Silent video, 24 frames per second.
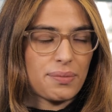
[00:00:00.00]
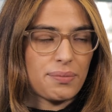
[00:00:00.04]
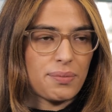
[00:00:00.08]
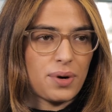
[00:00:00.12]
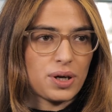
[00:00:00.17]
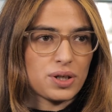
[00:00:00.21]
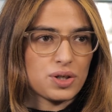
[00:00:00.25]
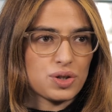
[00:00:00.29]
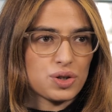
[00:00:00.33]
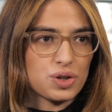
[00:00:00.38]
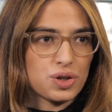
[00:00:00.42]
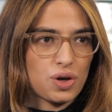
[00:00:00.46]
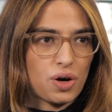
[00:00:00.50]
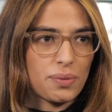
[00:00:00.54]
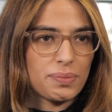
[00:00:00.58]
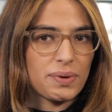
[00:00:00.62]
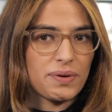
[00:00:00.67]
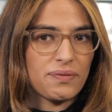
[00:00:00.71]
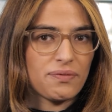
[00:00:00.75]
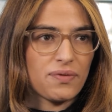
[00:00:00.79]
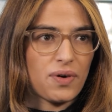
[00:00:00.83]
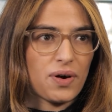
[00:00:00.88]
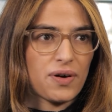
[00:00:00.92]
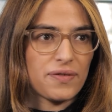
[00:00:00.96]
My job
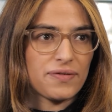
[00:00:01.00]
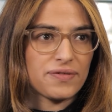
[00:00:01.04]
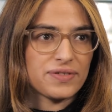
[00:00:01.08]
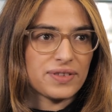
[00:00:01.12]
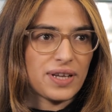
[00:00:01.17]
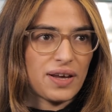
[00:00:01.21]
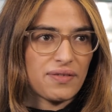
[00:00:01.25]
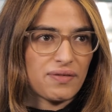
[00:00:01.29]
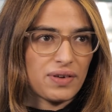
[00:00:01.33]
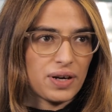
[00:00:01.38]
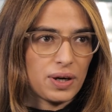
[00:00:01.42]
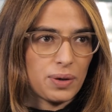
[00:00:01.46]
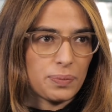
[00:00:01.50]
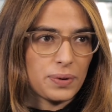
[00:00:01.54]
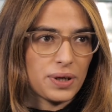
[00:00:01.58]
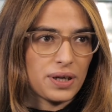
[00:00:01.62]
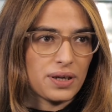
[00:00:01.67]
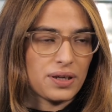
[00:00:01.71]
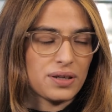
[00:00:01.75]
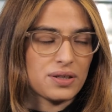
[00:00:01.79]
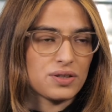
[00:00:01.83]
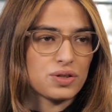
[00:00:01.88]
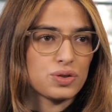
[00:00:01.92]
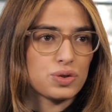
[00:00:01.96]
involved
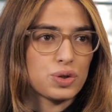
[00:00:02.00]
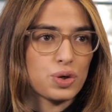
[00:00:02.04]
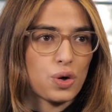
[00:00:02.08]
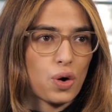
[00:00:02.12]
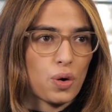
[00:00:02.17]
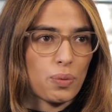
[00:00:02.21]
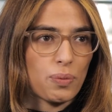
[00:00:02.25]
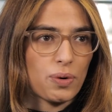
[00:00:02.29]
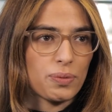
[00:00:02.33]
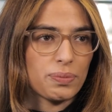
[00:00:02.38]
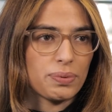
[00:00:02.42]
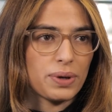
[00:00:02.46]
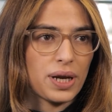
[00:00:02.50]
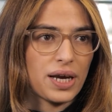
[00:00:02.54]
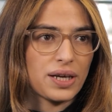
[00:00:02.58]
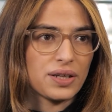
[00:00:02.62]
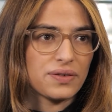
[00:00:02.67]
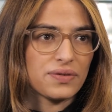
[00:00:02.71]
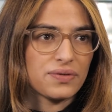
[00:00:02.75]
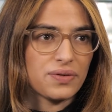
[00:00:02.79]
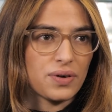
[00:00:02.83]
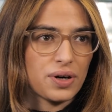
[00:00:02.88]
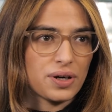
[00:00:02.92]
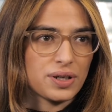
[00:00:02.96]
developing trauma
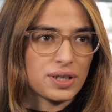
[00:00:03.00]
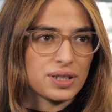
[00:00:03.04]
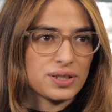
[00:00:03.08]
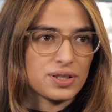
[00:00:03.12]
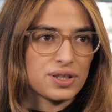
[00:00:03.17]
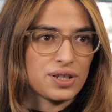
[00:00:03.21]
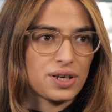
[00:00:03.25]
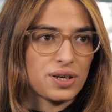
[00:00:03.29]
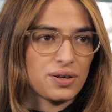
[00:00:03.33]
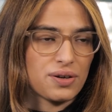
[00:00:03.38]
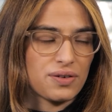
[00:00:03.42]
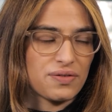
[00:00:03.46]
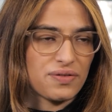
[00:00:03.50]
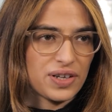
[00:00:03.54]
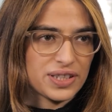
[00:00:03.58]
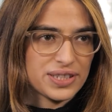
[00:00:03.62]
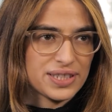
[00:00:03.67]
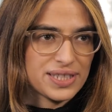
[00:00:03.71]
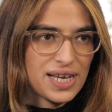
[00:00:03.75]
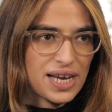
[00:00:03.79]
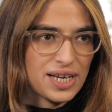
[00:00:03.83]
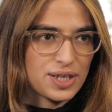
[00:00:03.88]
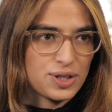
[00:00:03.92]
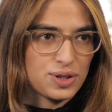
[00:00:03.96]
plate for internal
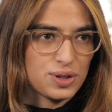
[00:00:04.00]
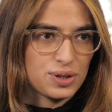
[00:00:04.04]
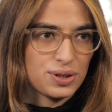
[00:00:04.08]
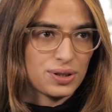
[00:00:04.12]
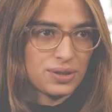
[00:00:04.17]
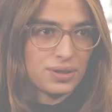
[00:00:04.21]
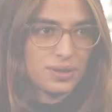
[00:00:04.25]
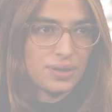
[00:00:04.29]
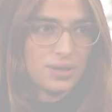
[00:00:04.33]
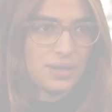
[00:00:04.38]
fixation.